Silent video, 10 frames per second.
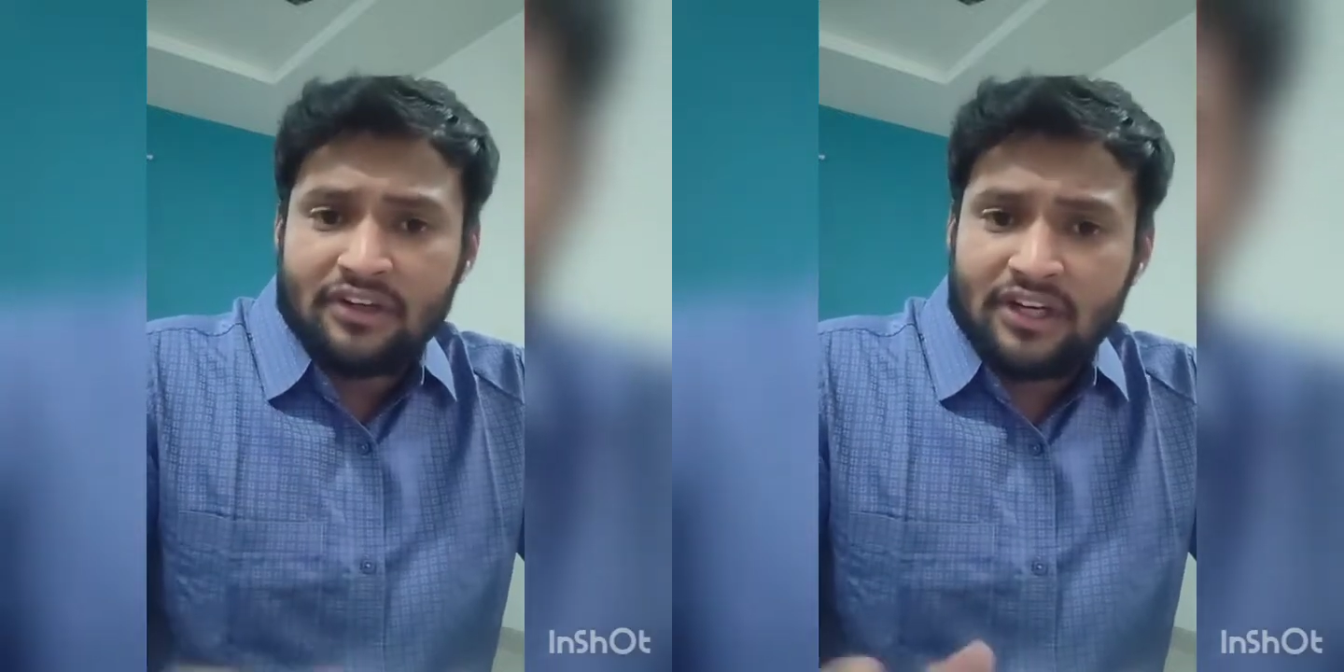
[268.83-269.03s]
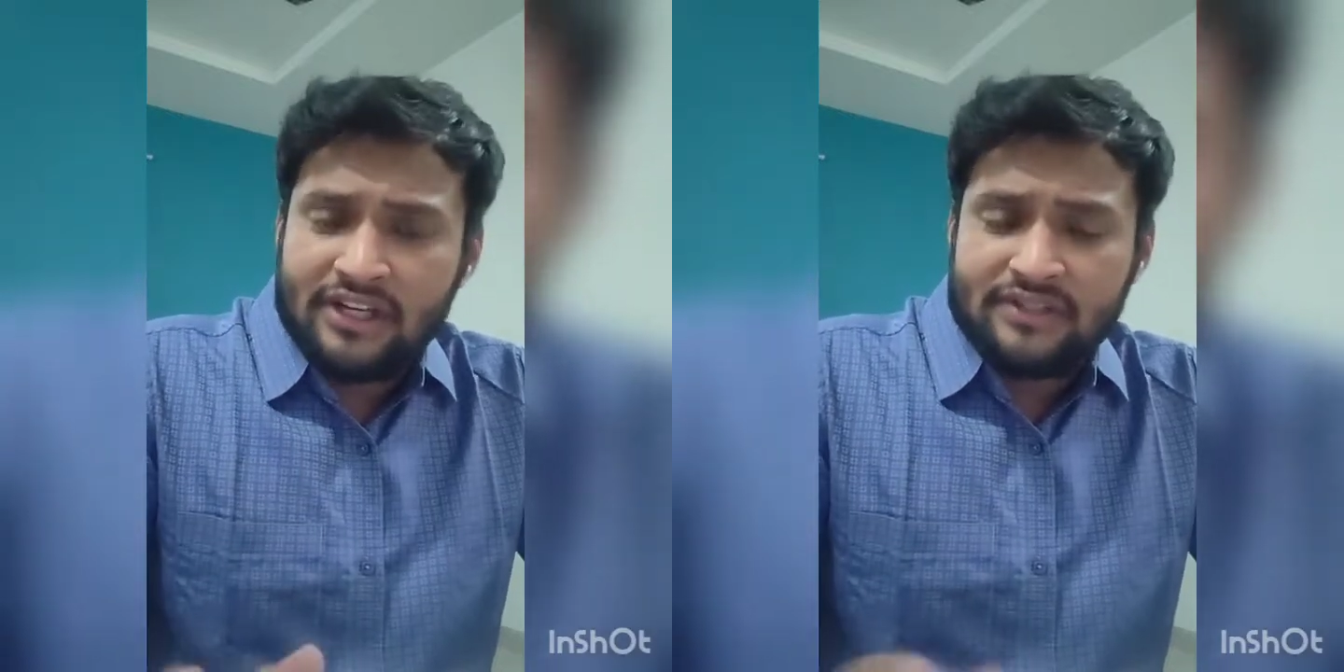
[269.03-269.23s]

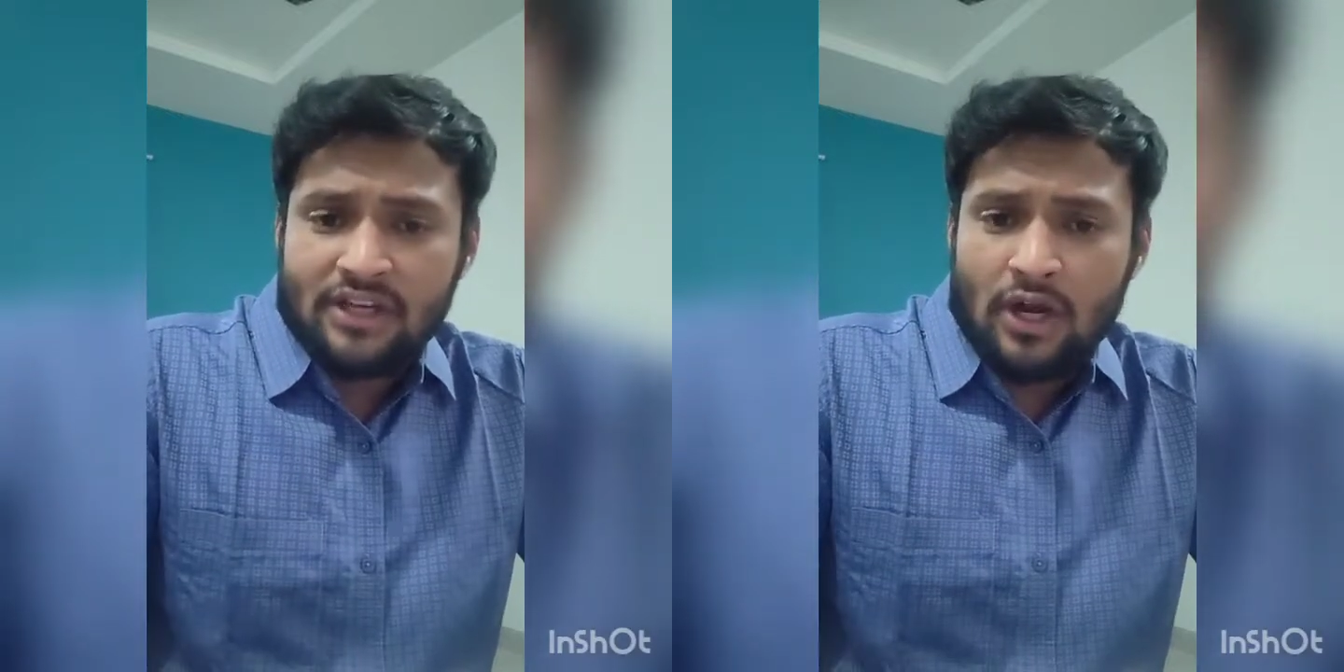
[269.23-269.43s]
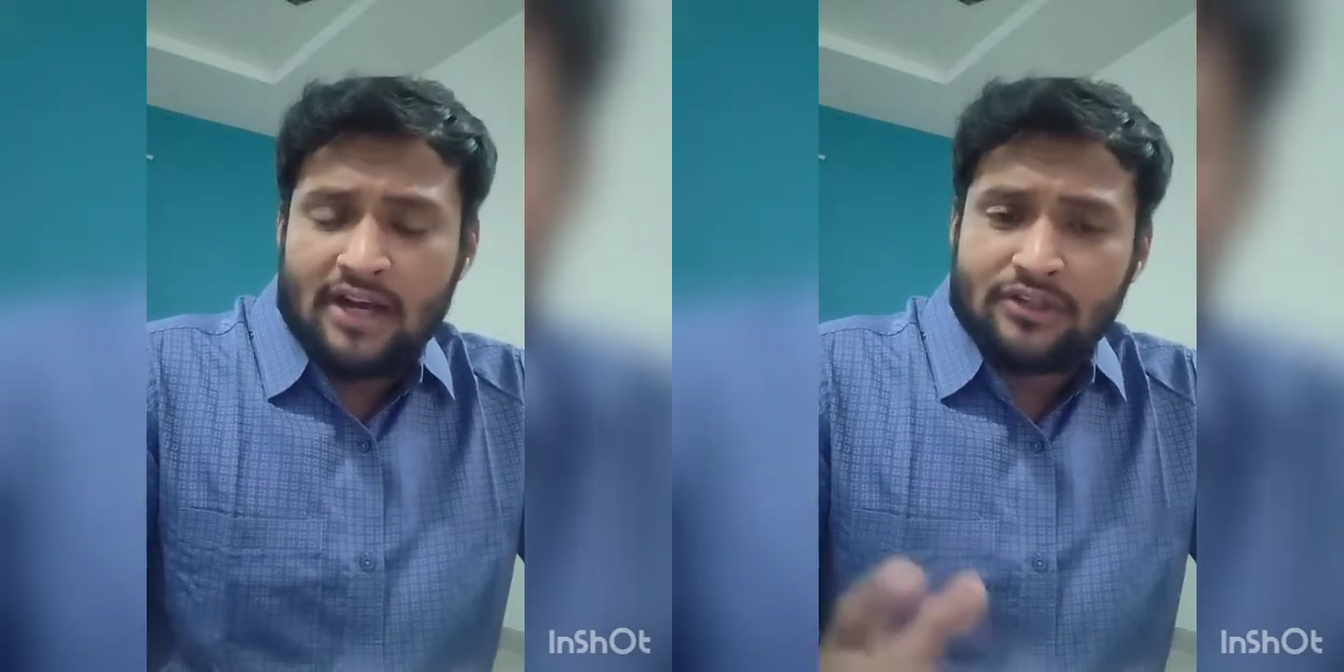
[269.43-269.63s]

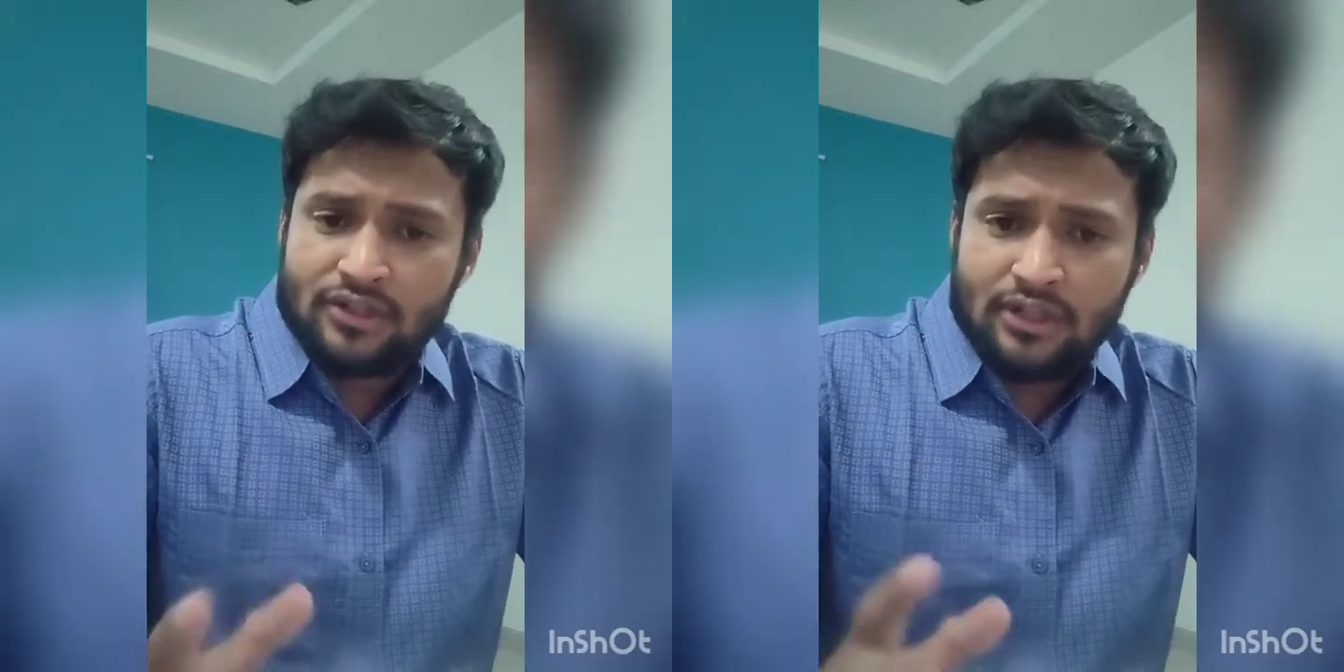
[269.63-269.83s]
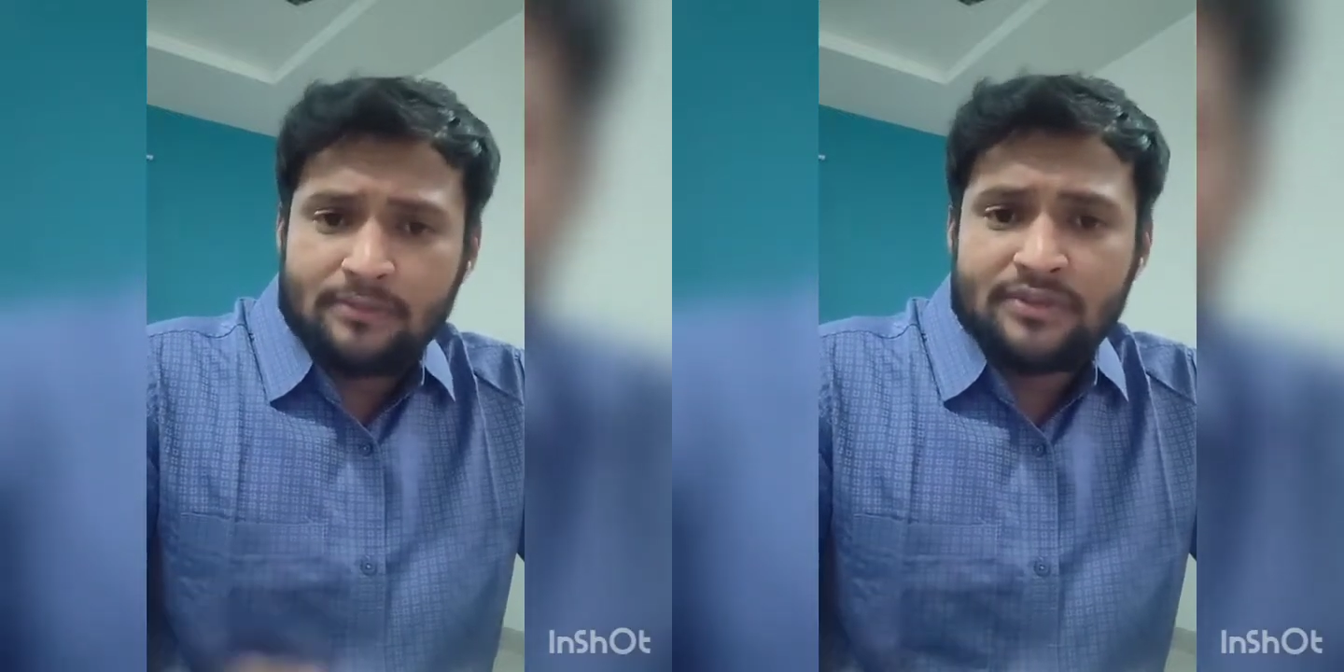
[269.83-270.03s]
trees and
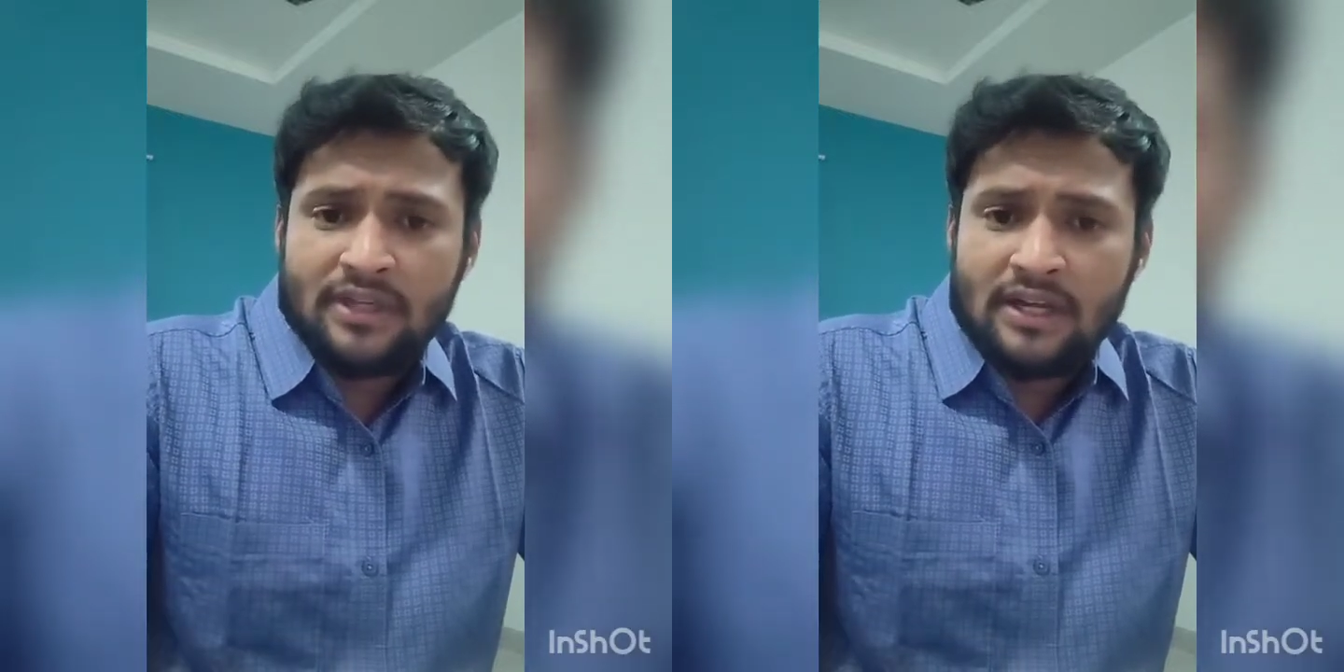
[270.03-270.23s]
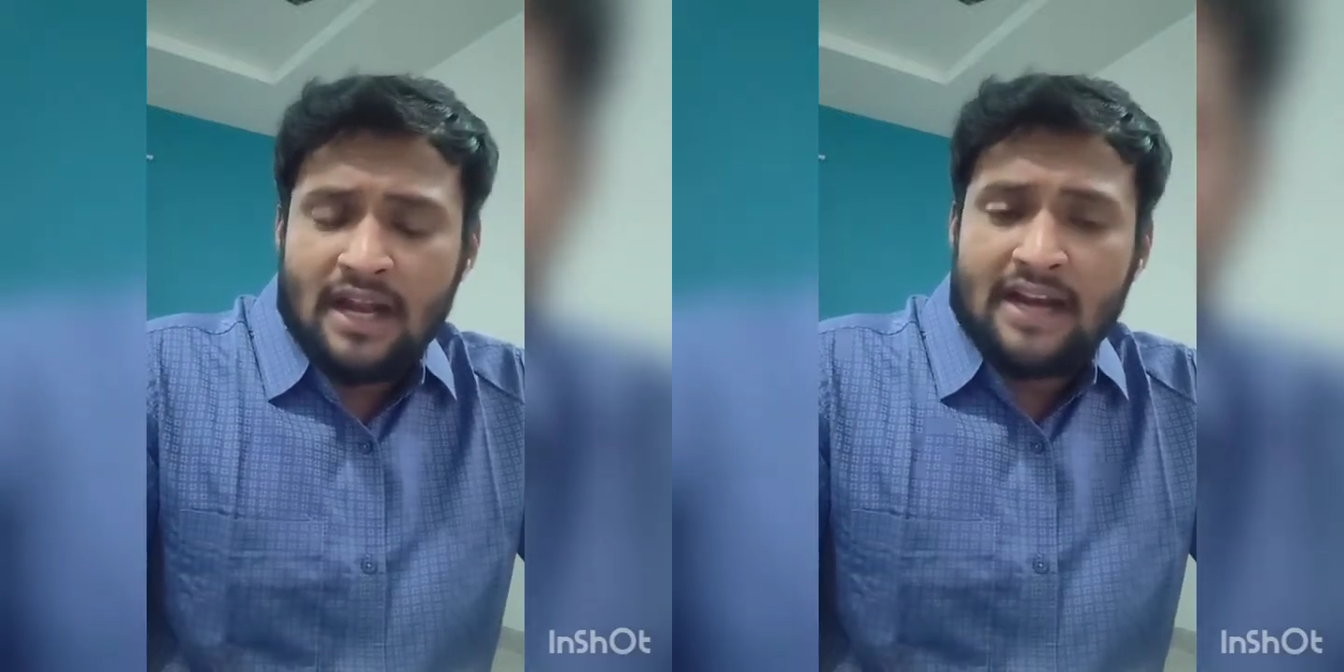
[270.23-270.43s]
shrubs,